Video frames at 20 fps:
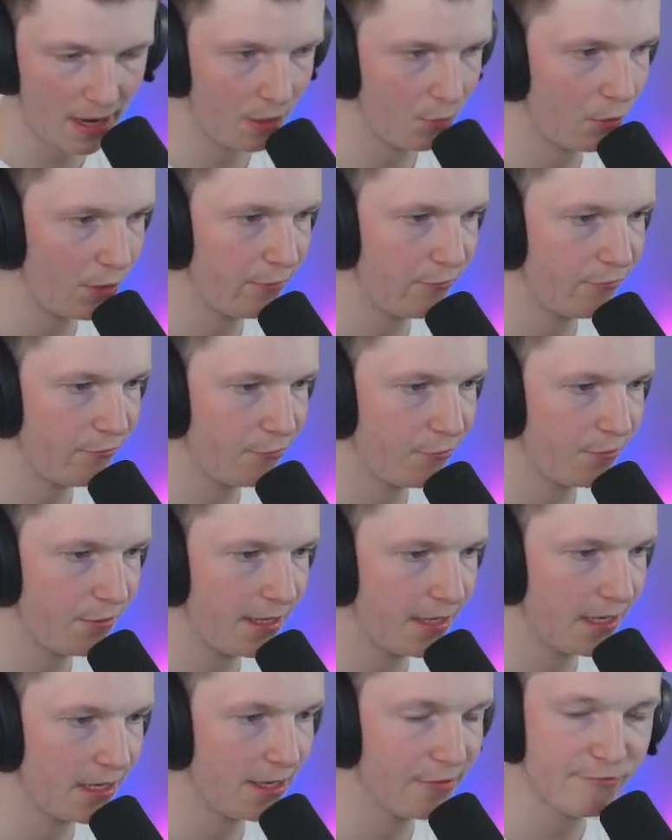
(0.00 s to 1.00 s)
I went through
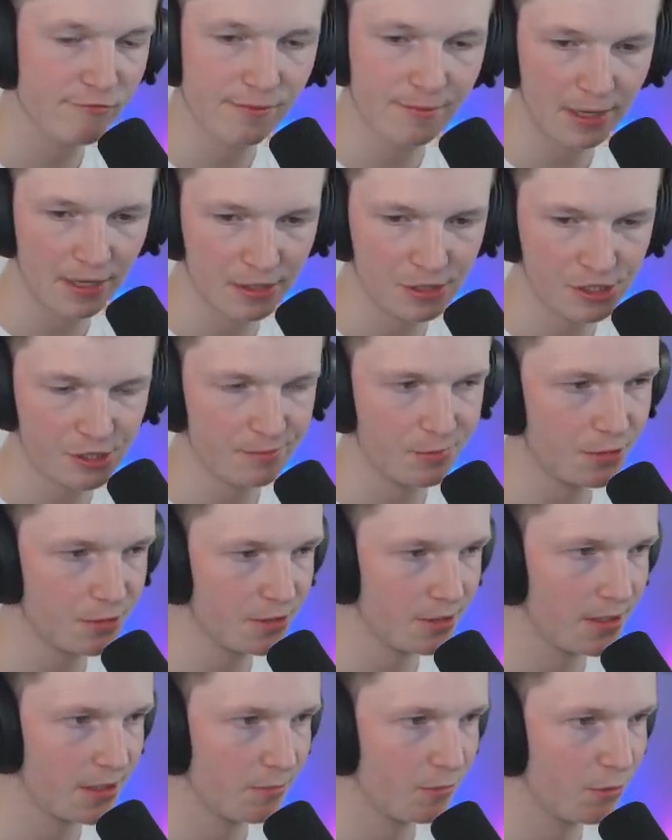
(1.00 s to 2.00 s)
the livery manager, bud,
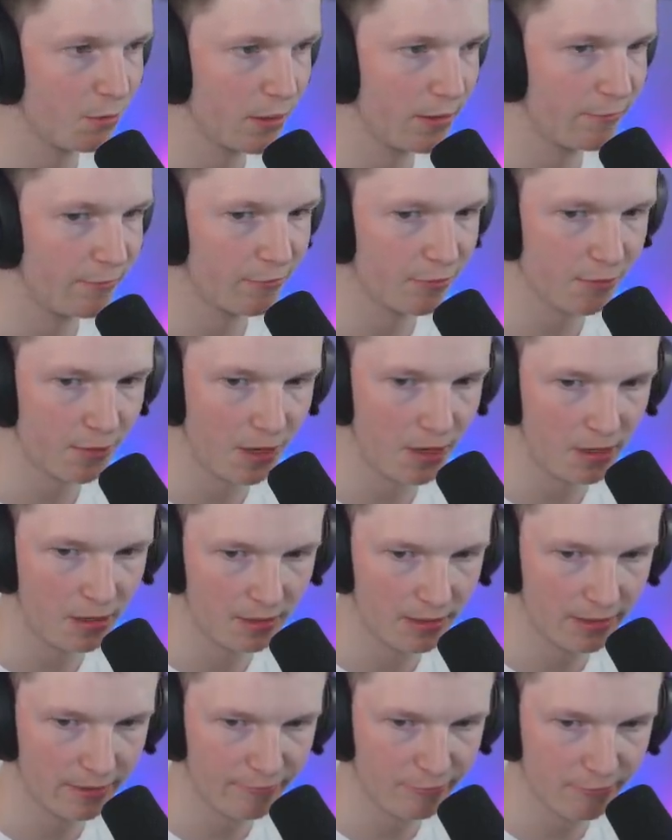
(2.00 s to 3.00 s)
and we went through
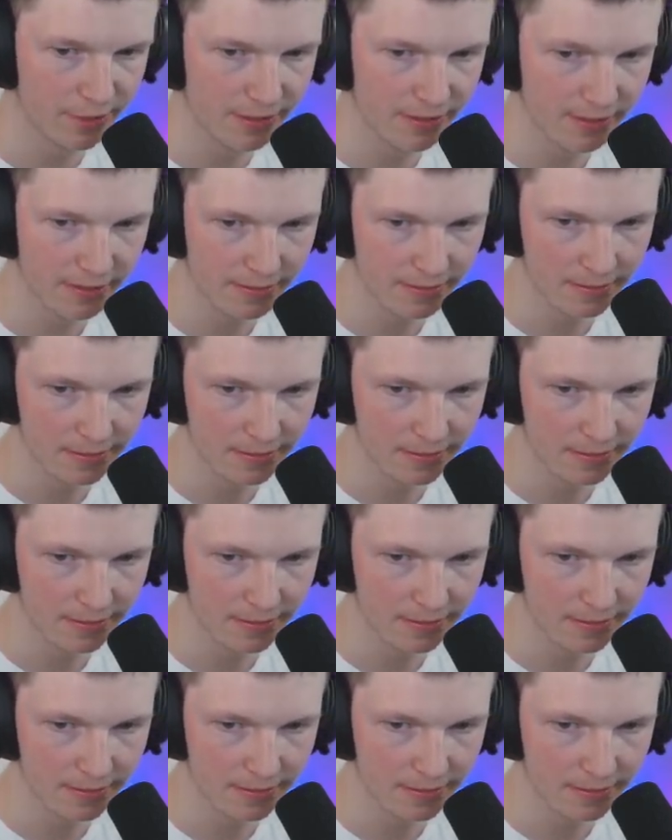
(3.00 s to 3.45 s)
all liveries.